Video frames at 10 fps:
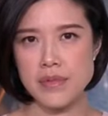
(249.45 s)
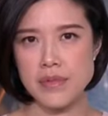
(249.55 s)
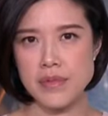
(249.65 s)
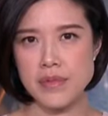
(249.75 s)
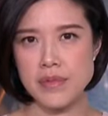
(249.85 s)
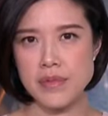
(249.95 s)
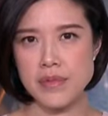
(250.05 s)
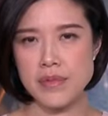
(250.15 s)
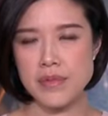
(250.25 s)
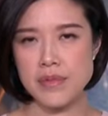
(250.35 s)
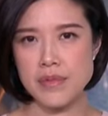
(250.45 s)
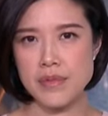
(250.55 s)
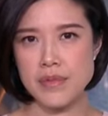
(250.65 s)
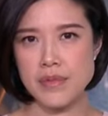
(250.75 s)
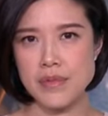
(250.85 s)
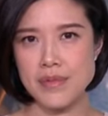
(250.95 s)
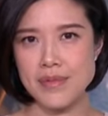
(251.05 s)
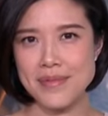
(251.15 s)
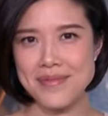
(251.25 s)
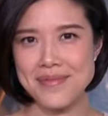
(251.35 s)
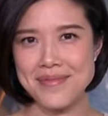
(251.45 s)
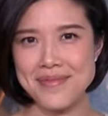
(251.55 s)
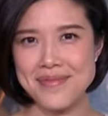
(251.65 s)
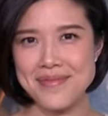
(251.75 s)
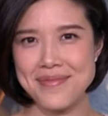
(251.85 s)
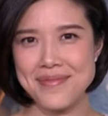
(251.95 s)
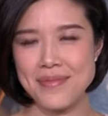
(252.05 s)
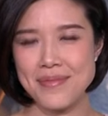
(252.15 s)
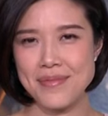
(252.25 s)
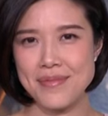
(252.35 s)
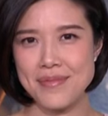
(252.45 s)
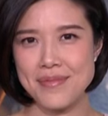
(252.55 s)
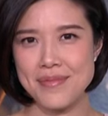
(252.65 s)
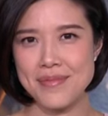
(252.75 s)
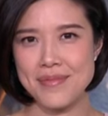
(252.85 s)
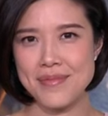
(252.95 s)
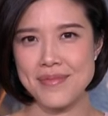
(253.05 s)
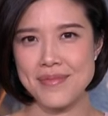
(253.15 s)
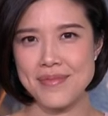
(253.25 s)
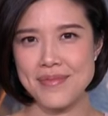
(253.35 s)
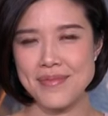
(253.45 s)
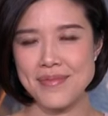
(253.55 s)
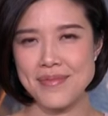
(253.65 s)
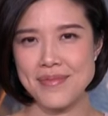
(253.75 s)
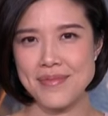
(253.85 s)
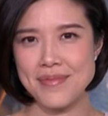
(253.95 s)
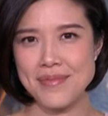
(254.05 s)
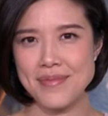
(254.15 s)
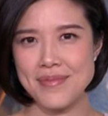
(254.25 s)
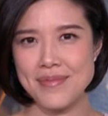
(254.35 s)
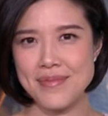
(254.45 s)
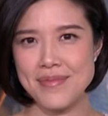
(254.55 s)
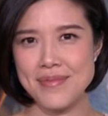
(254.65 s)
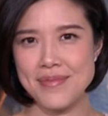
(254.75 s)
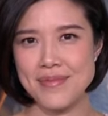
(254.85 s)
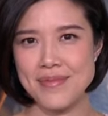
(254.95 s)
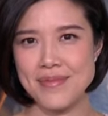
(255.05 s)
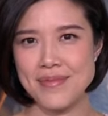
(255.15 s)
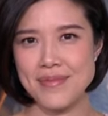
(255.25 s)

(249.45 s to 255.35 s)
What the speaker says: The person shown says nothing.